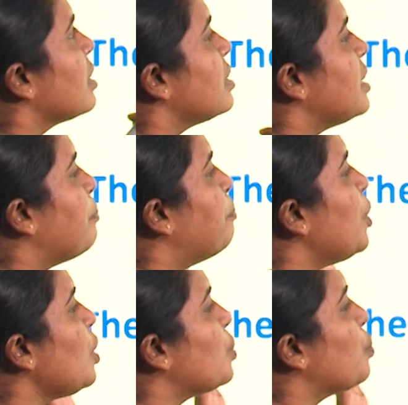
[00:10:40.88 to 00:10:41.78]
The
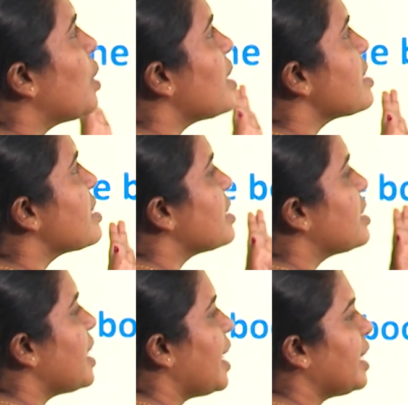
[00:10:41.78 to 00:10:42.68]
book was
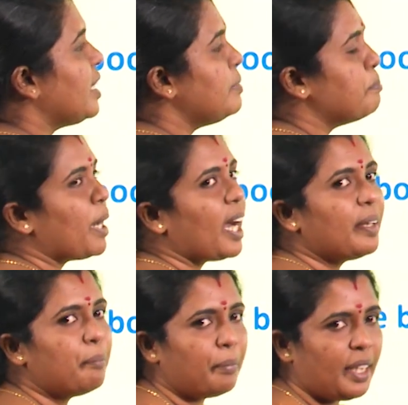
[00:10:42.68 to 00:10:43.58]
taken
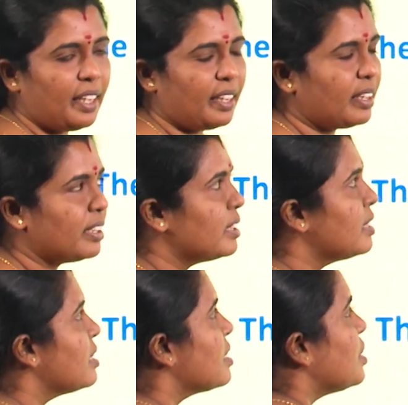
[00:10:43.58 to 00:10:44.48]
by me.
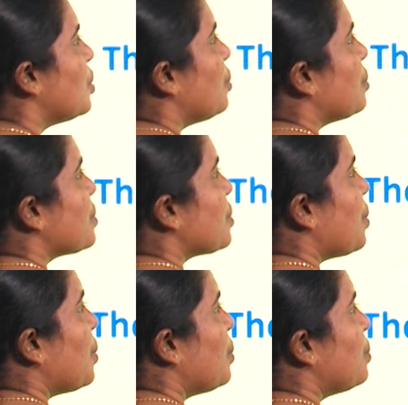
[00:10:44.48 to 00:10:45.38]

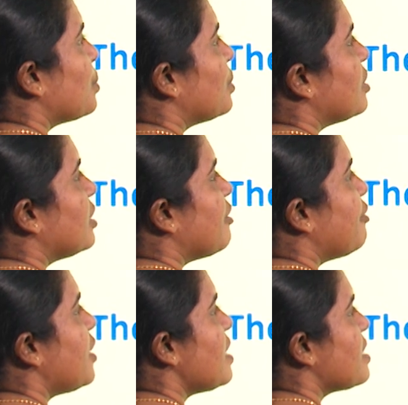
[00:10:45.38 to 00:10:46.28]
So the
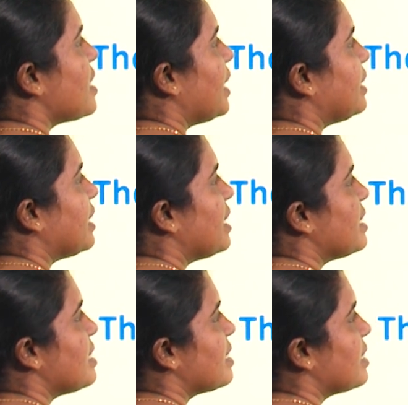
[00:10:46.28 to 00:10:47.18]
first
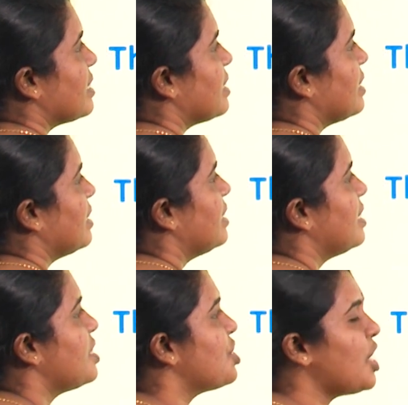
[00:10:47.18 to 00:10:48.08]
sentence
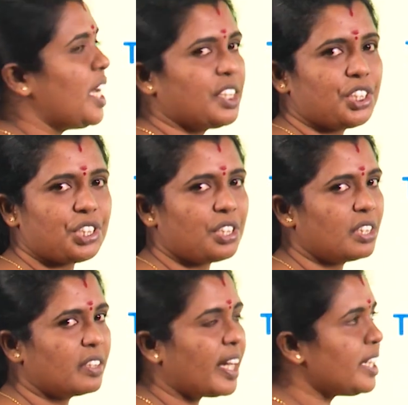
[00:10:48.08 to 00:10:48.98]
is changed,
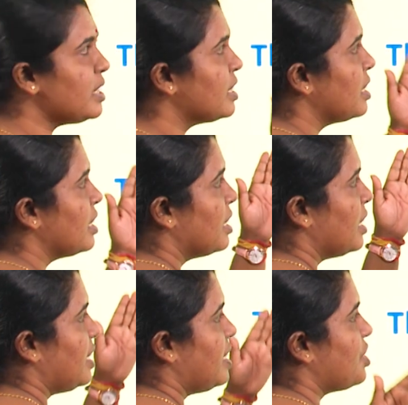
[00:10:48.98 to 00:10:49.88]
right?
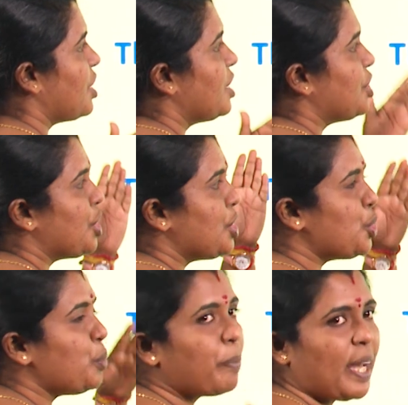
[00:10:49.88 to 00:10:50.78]
It is changed
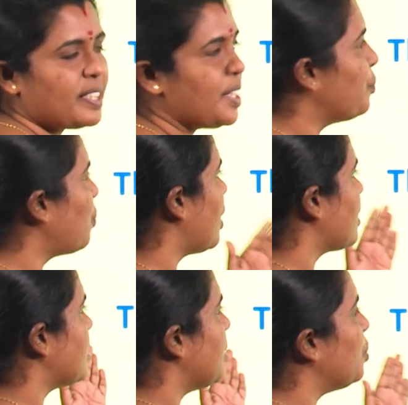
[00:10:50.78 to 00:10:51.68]
into passive
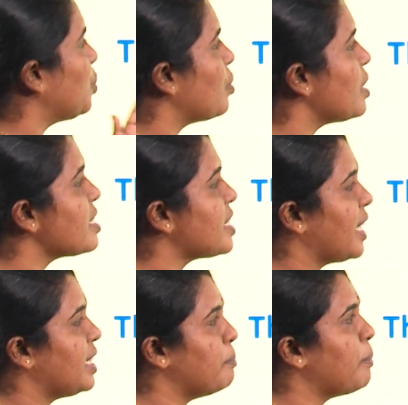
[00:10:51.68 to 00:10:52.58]
voice. The book was
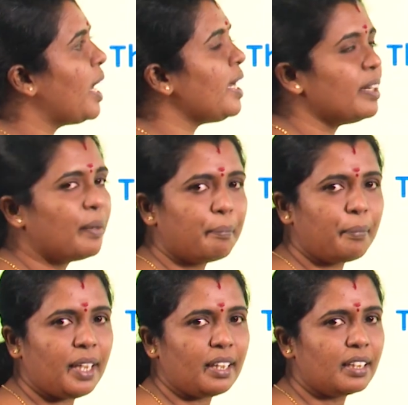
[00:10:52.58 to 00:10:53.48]
taken by
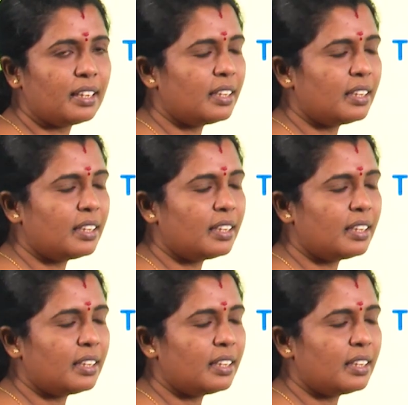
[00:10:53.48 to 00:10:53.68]
me.